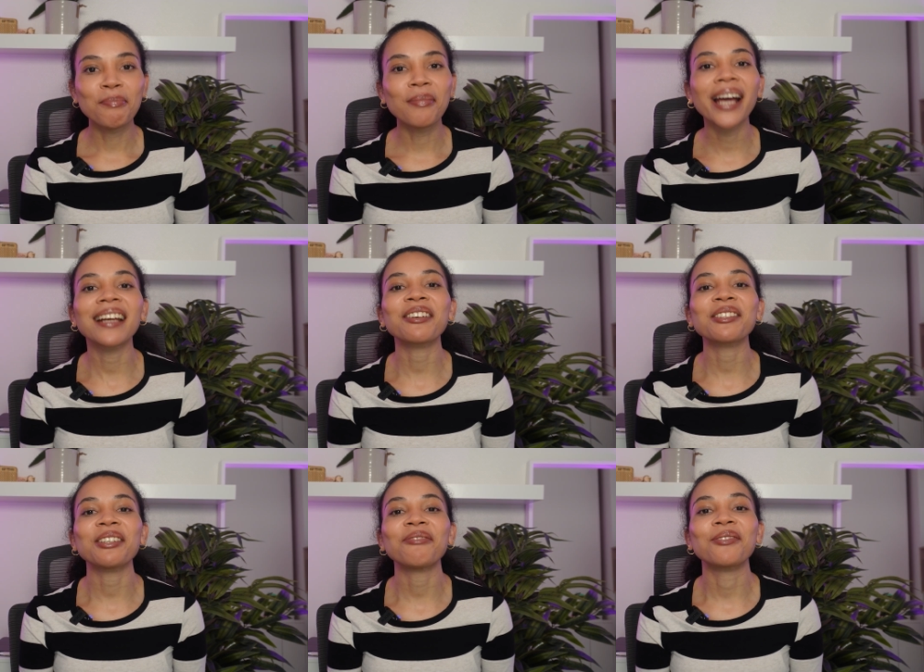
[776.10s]

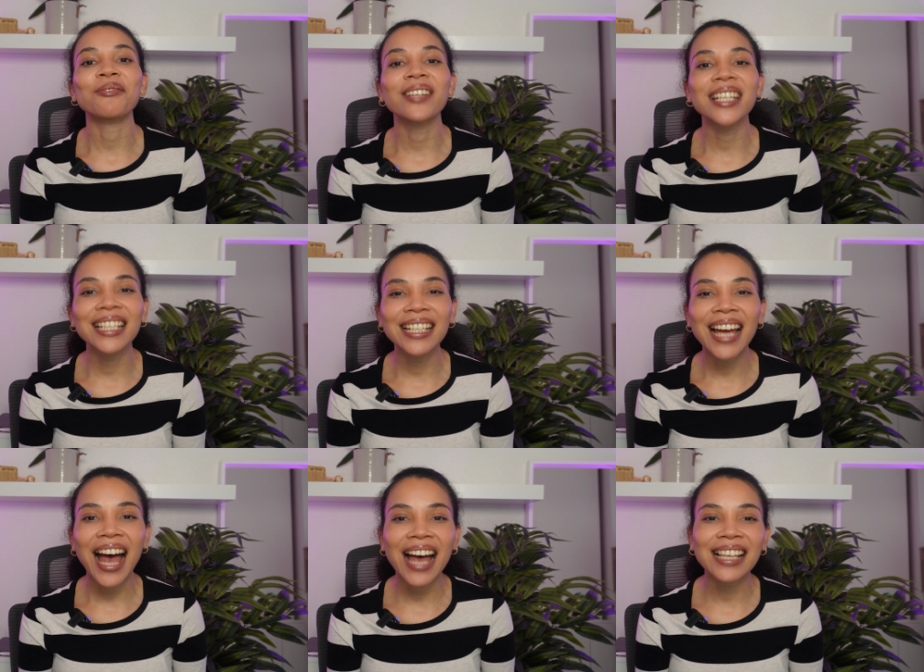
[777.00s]
Microsoft really
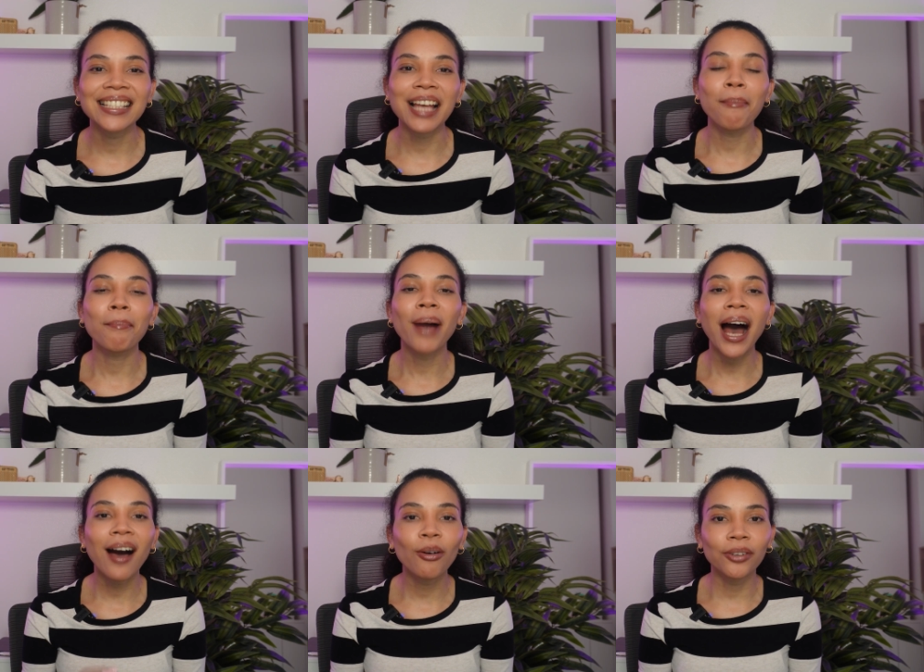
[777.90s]
has some
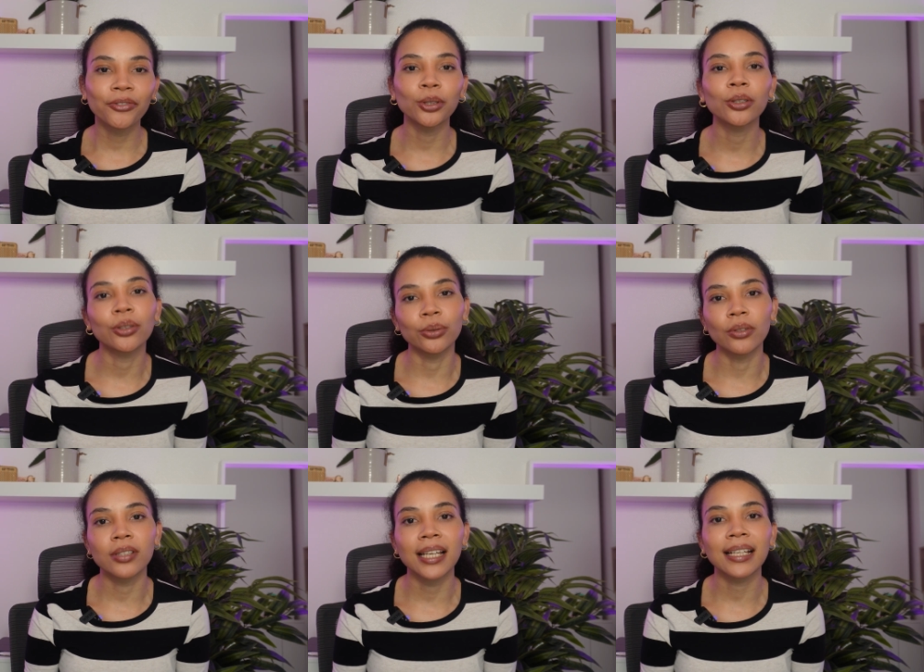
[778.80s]
powerful
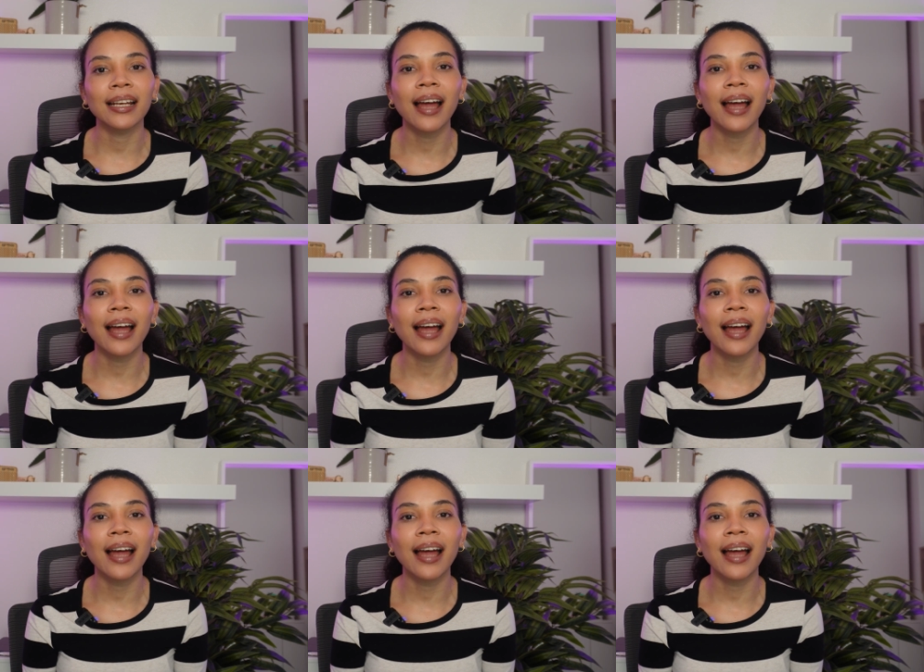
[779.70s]
tools that can